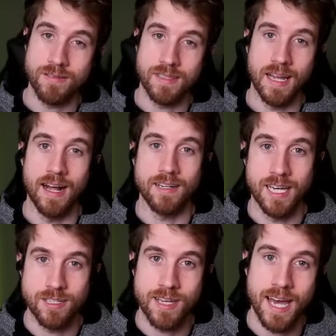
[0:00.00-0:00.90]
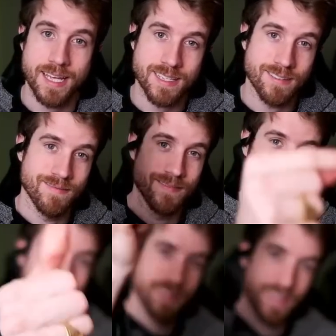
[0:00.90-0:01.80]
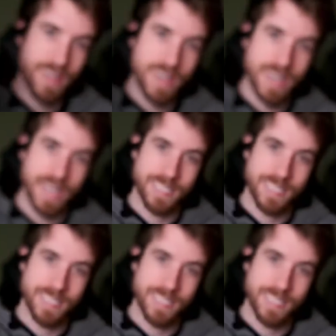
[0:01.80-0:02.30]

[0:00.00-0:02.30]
and I'll catch you guys next